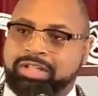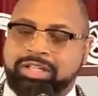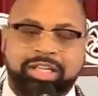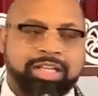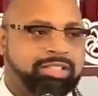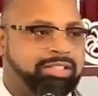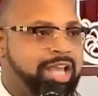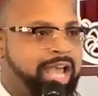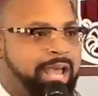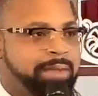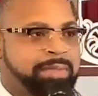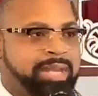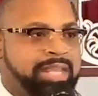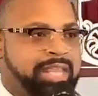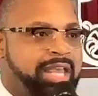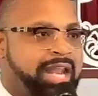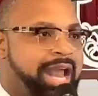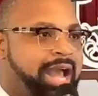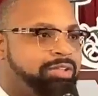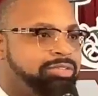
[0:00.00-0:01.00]
It's time to
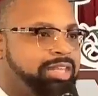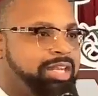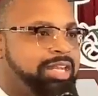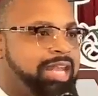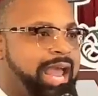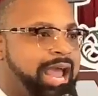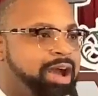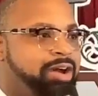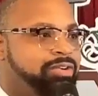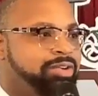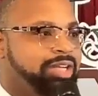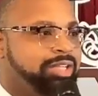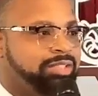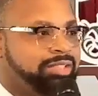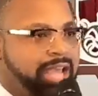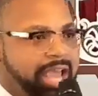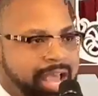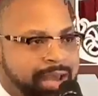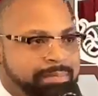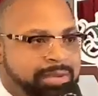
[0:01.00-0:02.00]
get out the doubt. It's
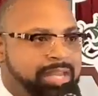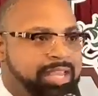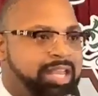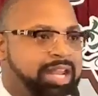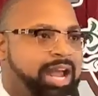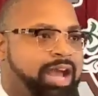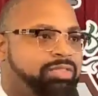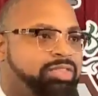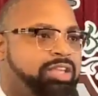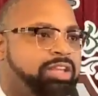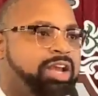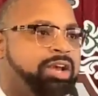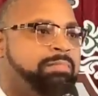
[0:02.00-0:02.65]
time to get out the